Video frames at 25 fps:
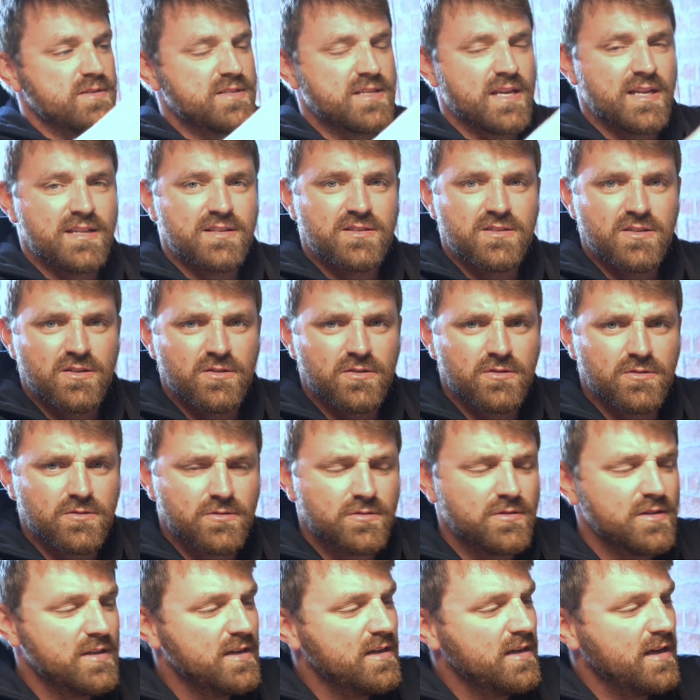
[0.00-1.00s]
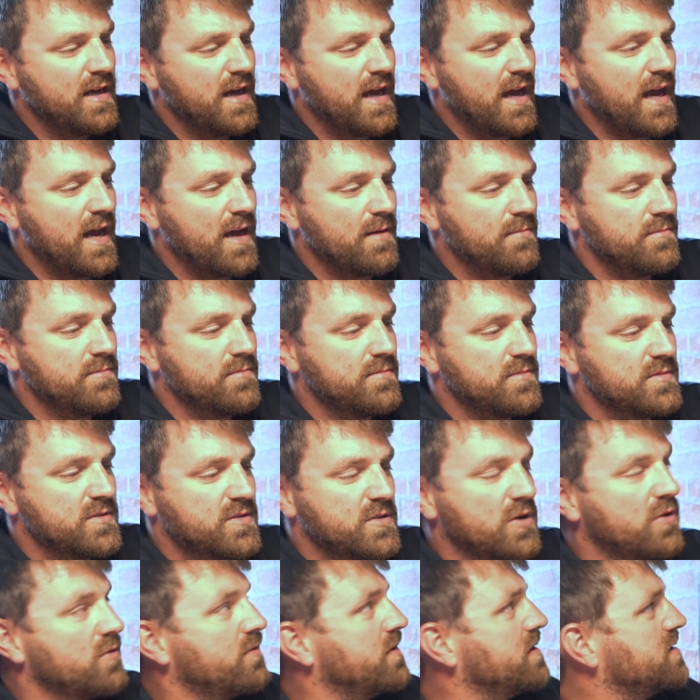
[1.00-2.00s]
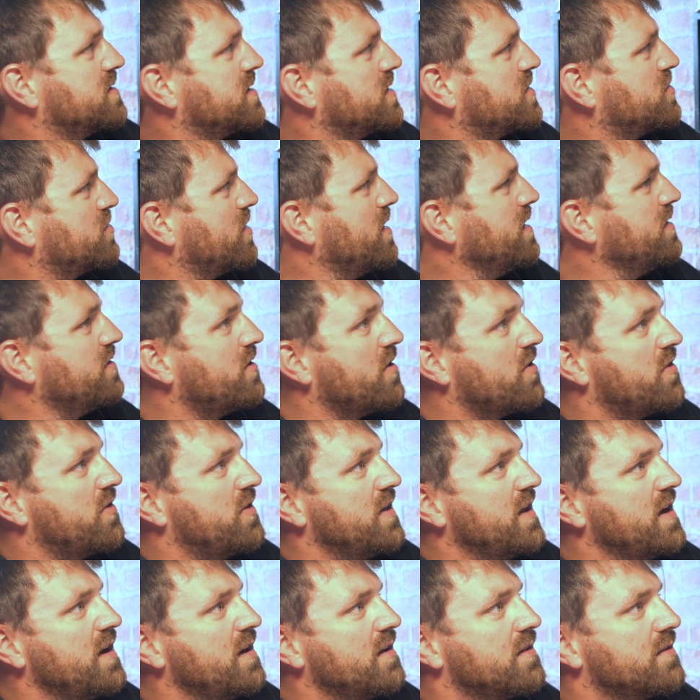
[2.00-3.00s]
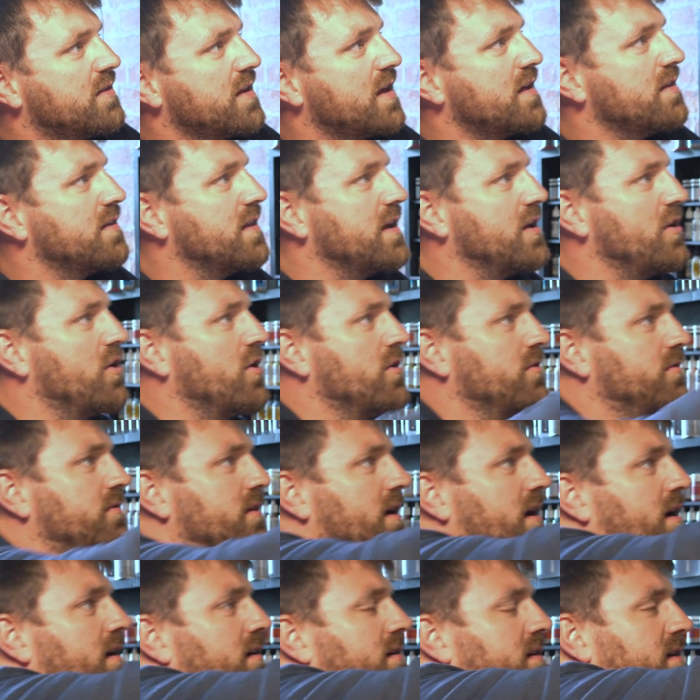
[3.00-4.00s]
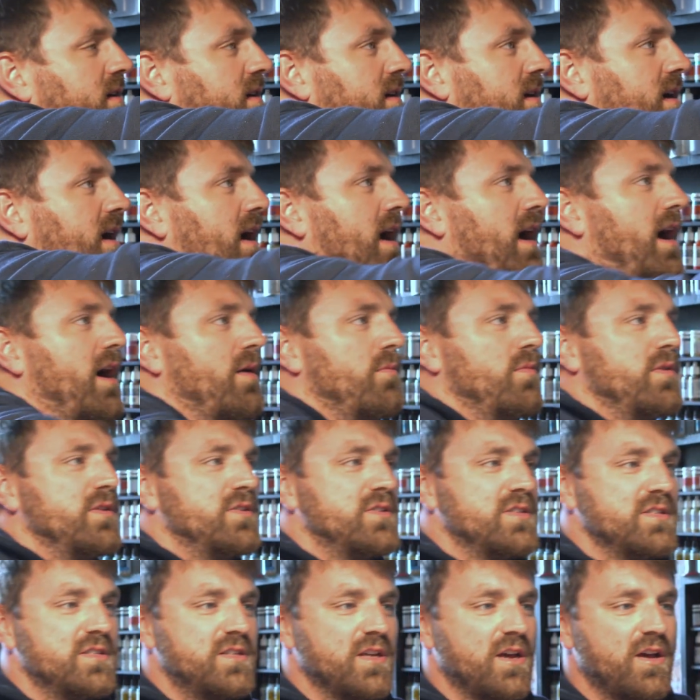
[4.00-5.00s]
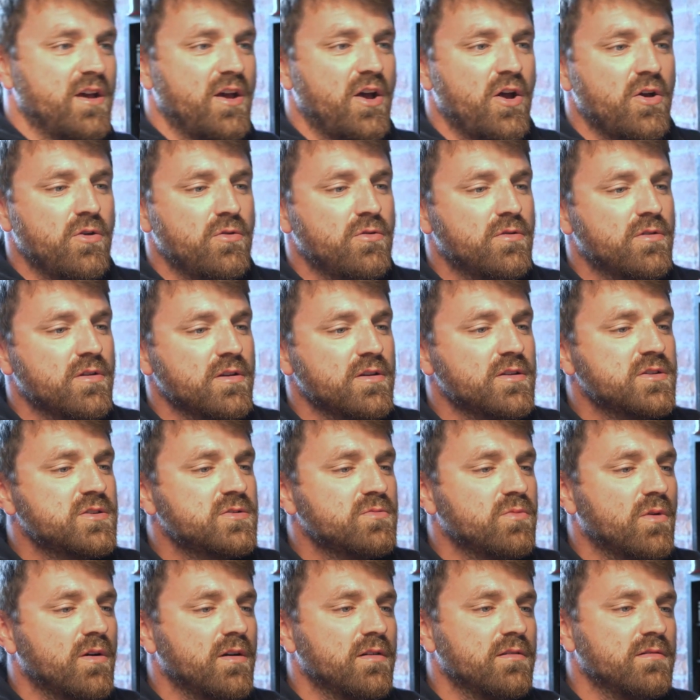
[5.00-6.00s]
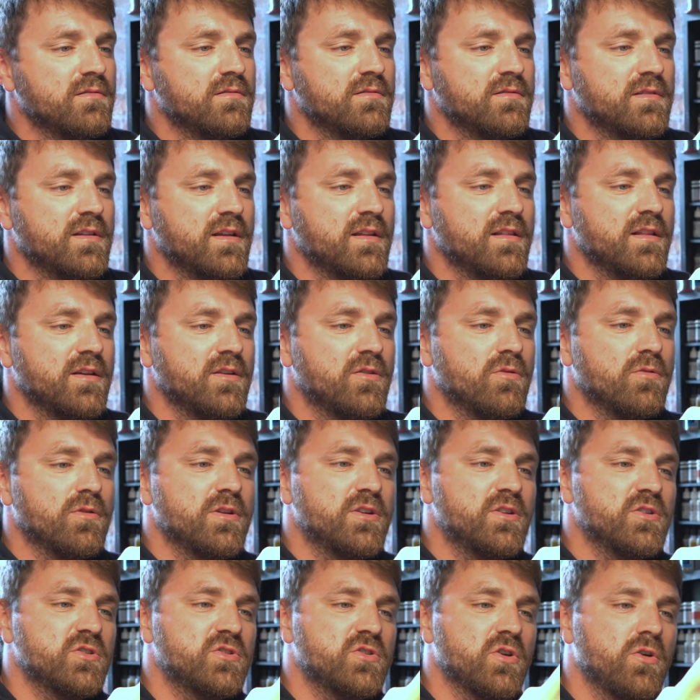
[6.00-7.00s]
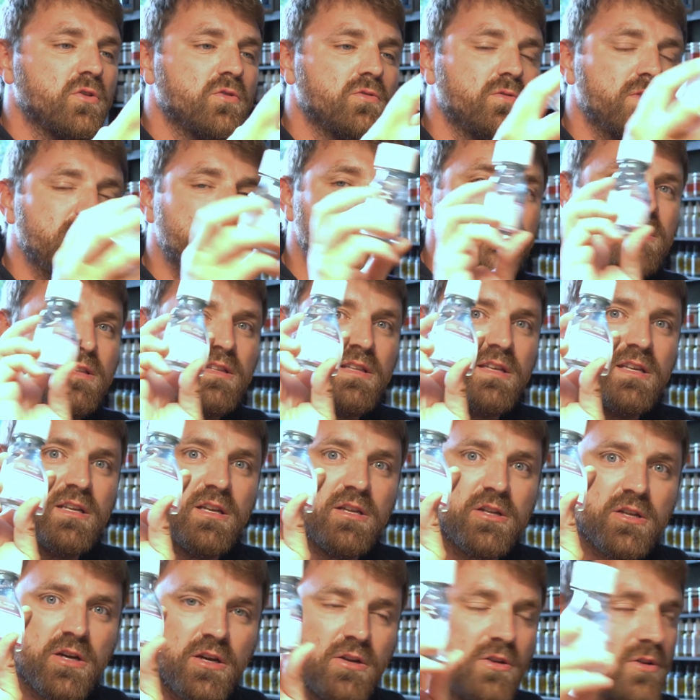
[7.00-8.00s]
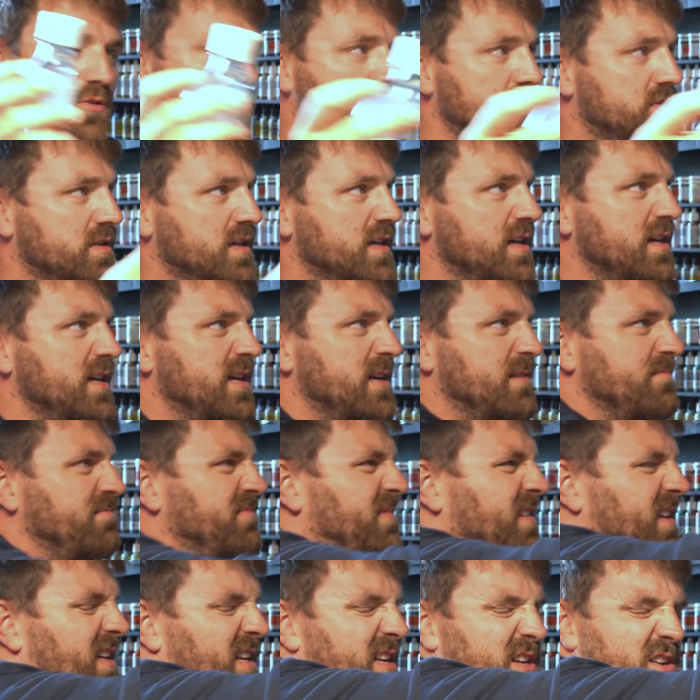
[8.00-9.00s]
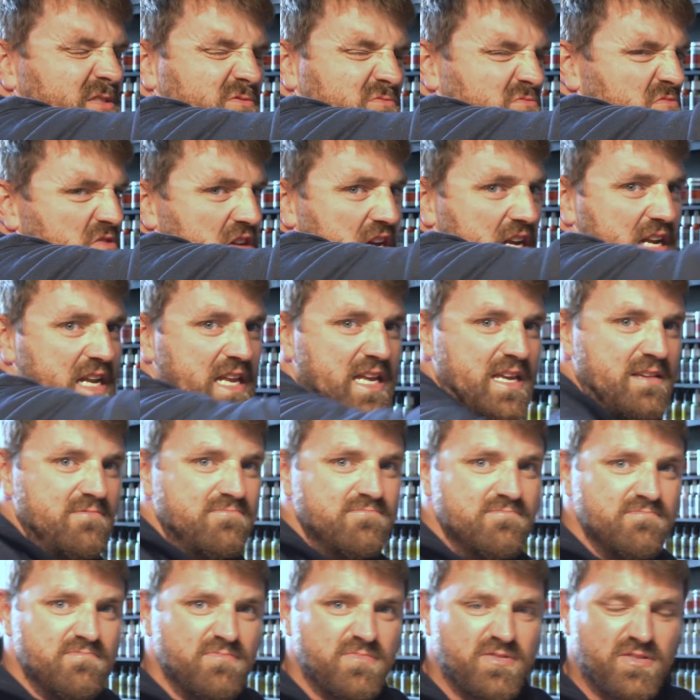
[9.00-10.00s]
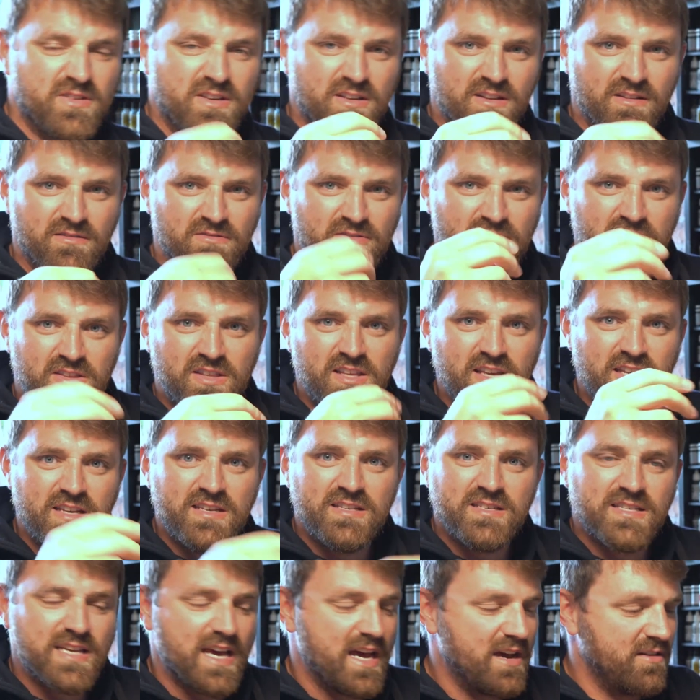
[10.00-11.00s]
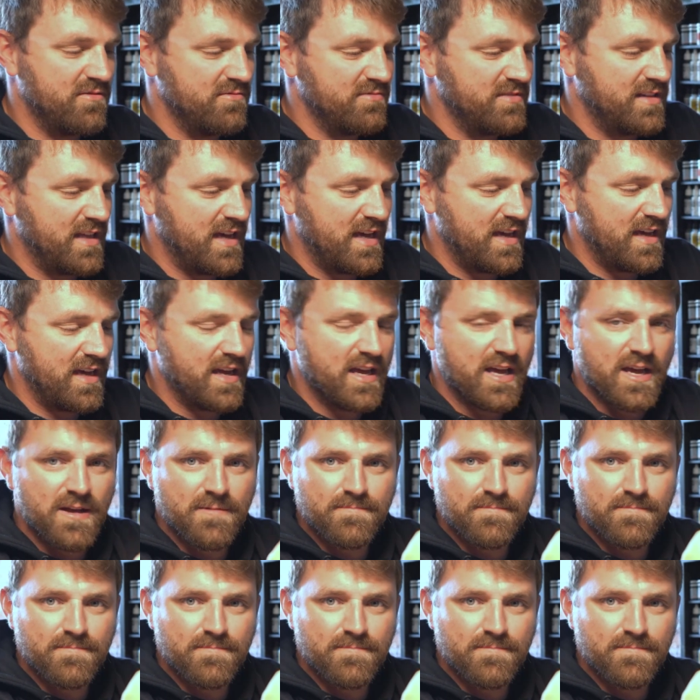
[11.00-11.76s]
of the Sansadol solvents. I tried the thinner that they offer, which is that odorless one, and they call it a solvent thinner dilute. And it didn't really kind of thin down that